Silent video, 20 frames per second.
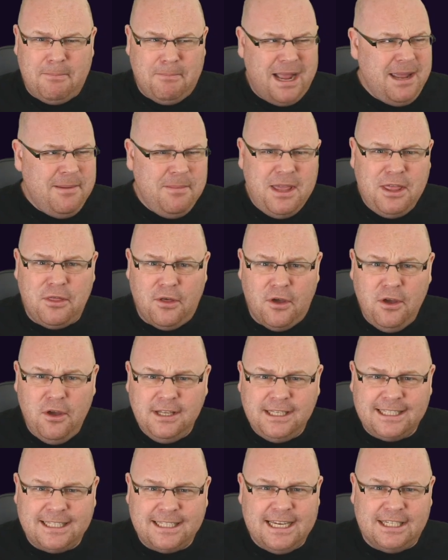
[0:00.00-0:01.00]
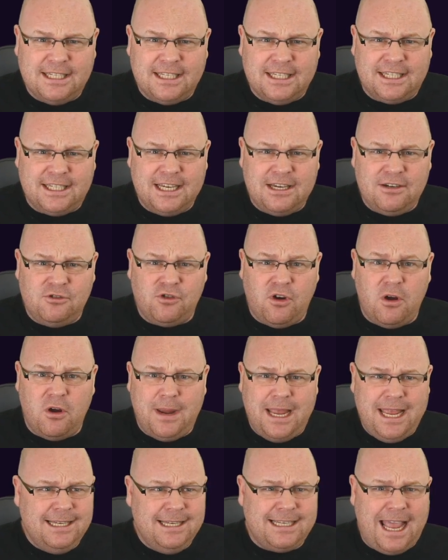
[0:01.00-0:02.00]
maybe third season syndrome
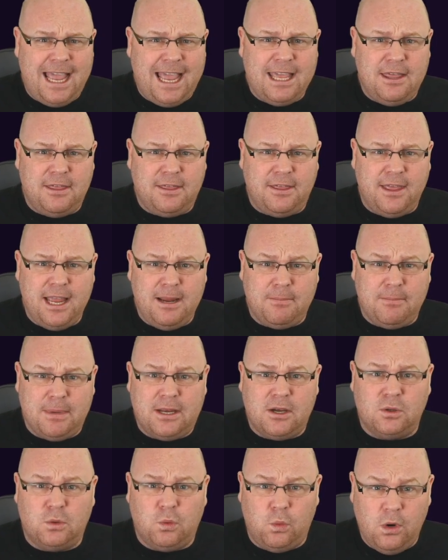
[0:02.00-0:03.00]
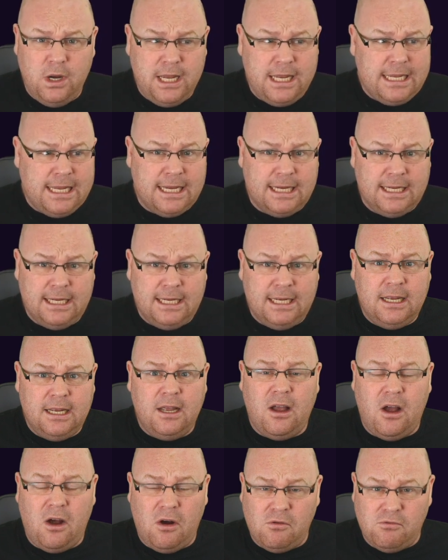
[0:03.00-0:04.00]
is a thing because we
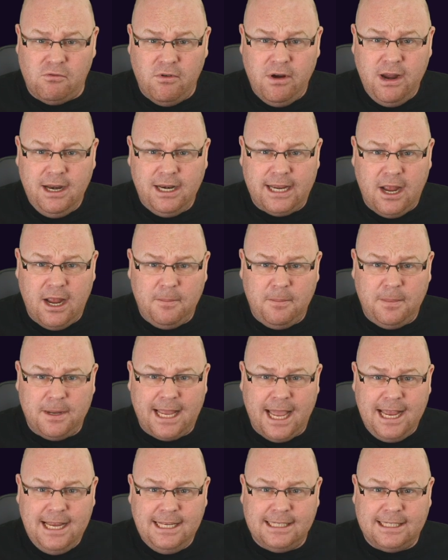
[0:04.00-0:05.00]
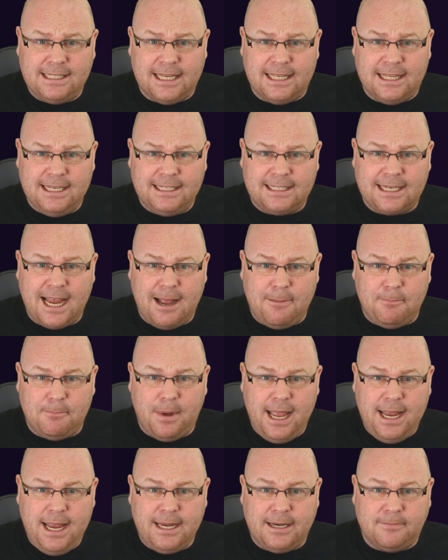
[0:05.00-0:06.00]
are really up against it this
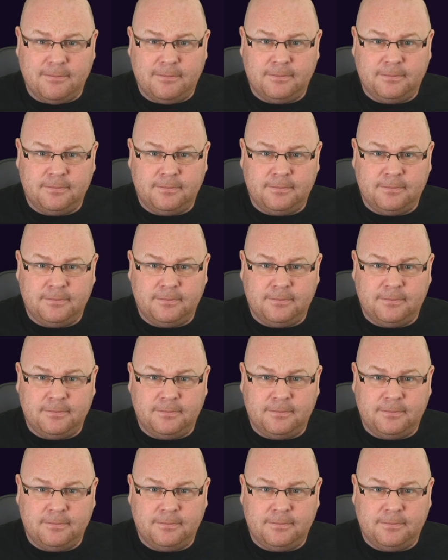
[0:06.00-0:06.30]
campaign.